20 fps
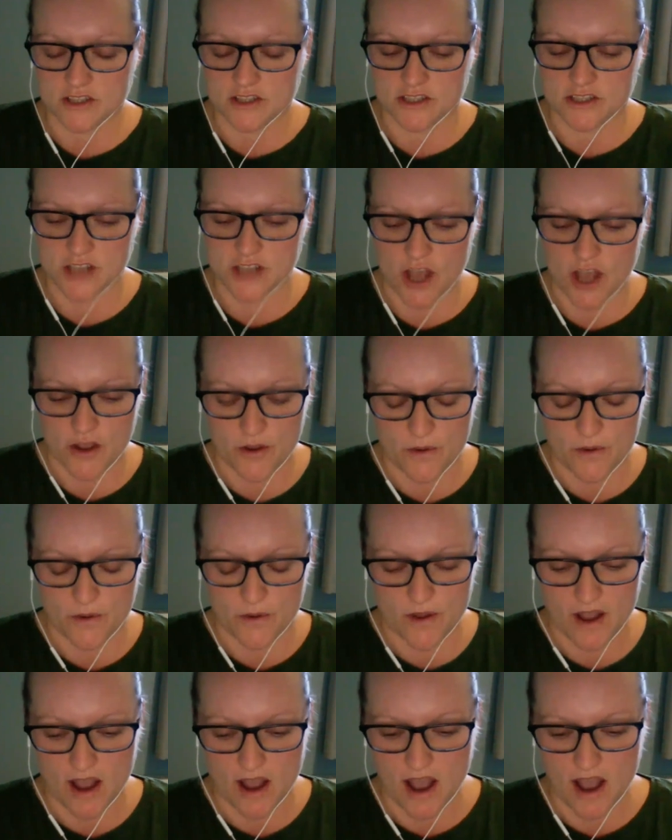
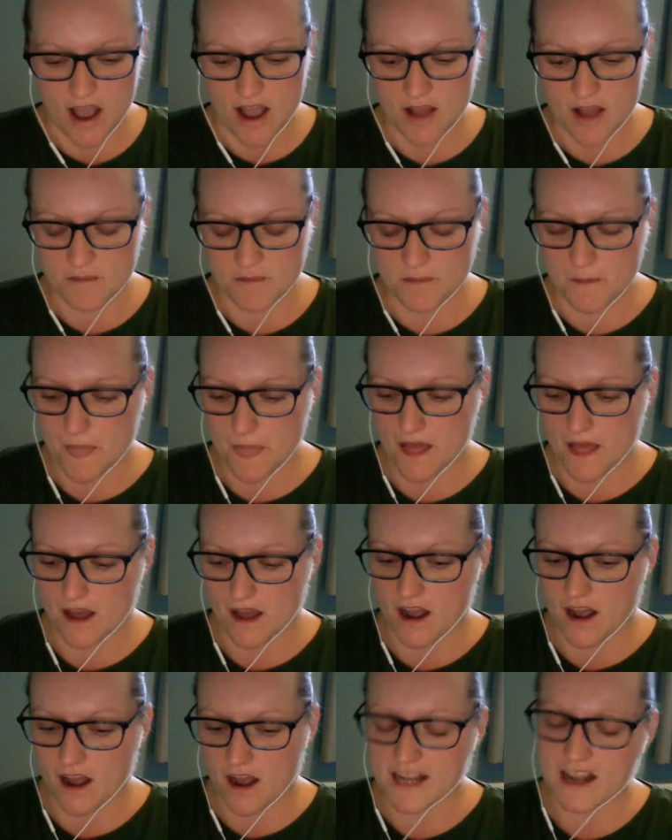So
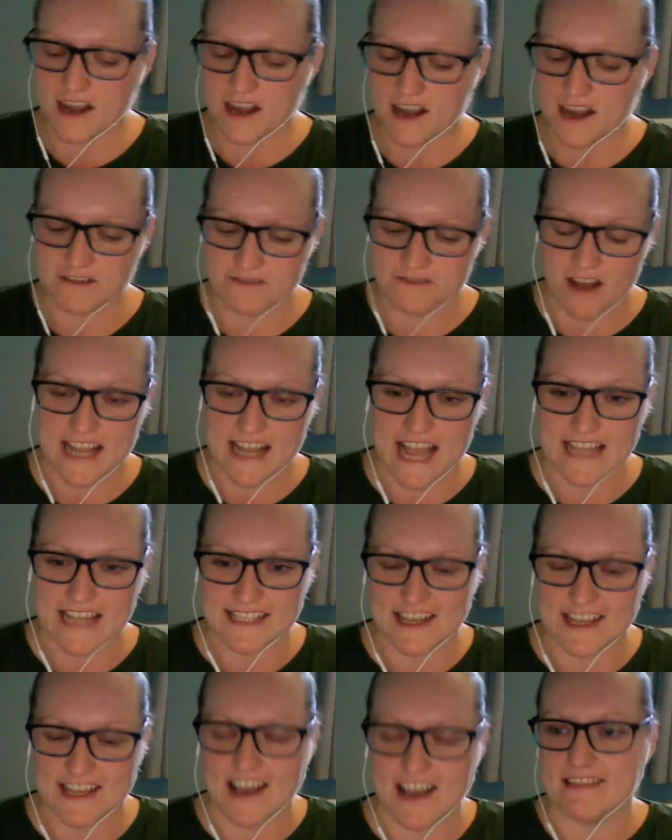I
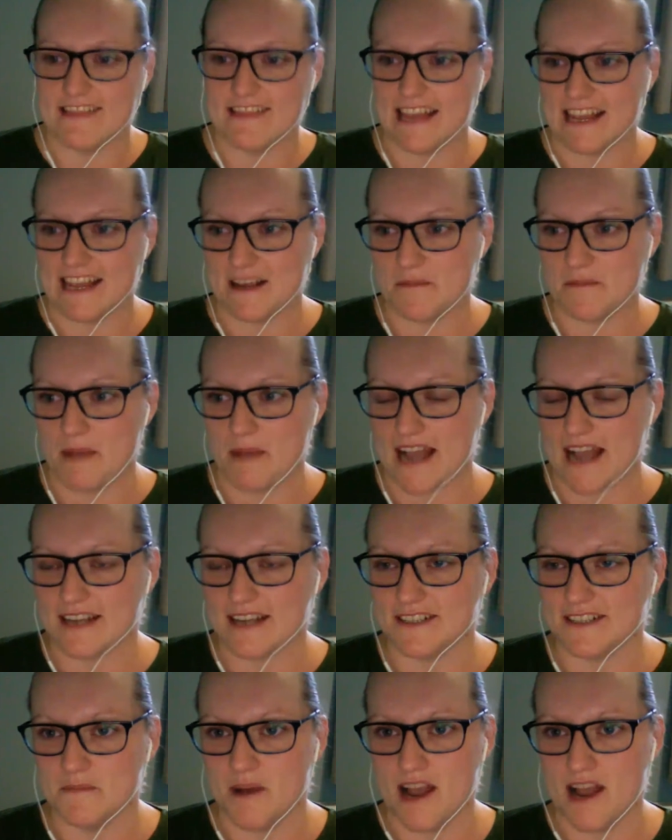guess I think
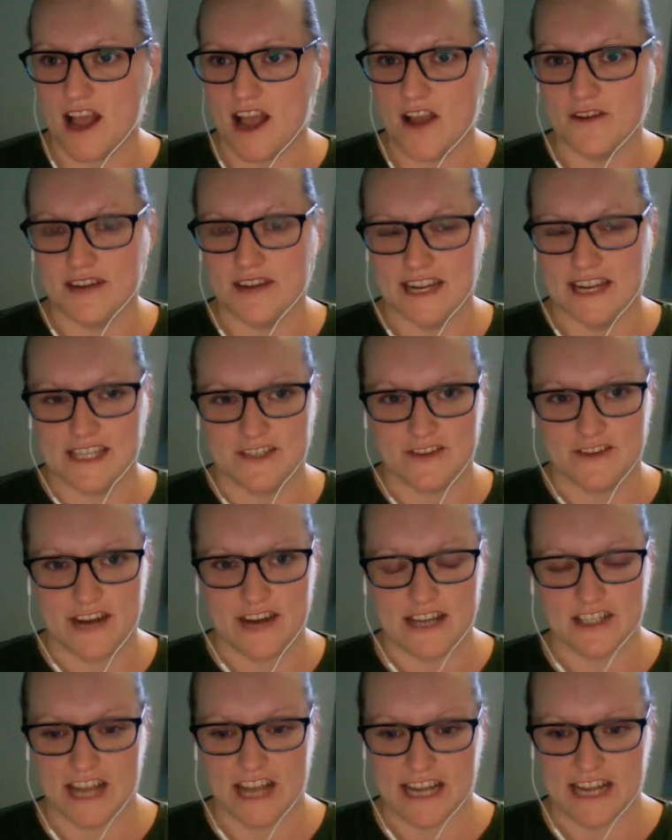back to my own
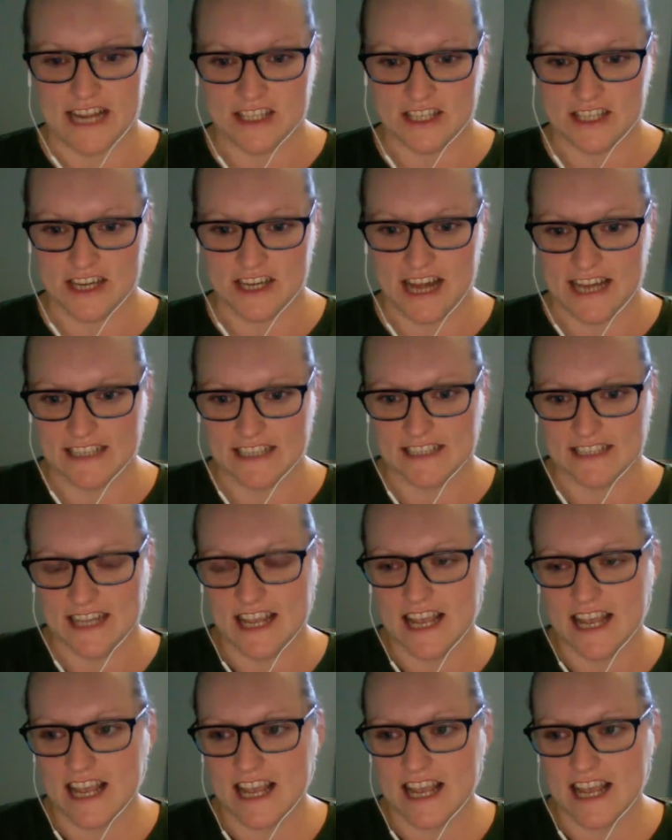history education, and